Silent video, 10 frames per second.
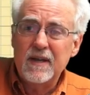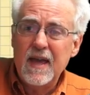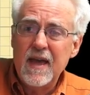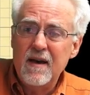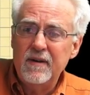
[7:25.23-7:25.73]

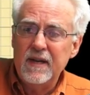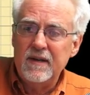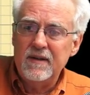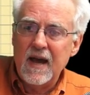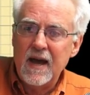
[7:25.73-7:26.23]
Count in
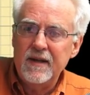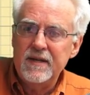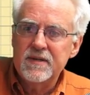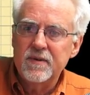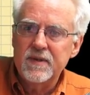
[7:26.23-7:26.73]
ninety,
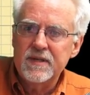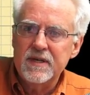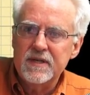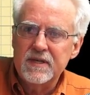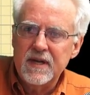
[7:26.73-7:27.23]
so this
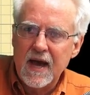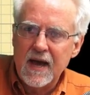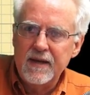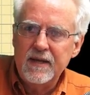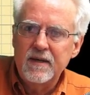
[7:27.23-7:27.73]
is
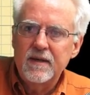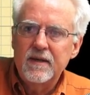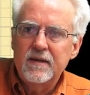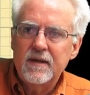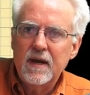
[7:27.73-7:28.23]
ninety
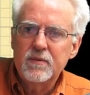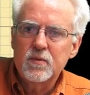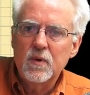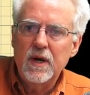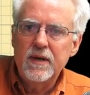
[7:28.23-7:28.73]
times
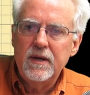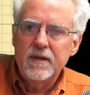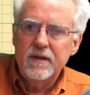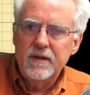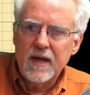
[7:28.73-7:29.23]
one,
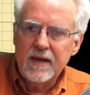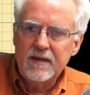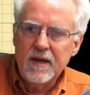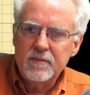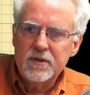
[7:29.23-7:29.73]
ninety
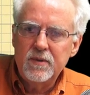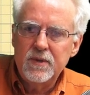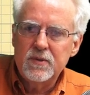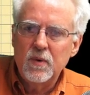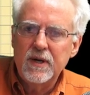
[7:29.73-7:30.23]
times two
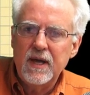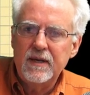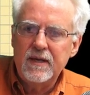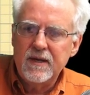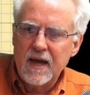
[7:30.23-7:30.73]
is one
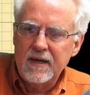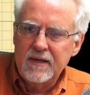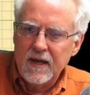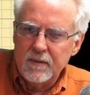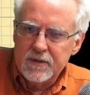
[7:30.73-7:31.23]
eighty, ninety
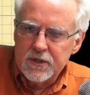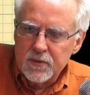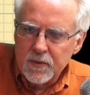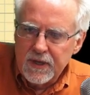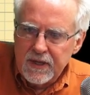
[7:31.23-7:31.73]
times
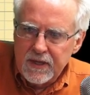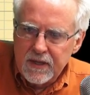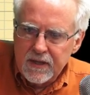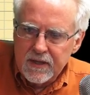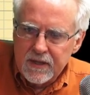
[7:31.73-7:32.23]
three
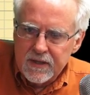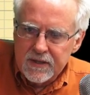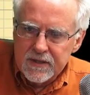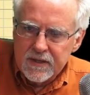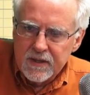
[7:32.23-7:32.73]

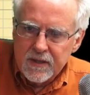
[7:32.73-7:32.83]
is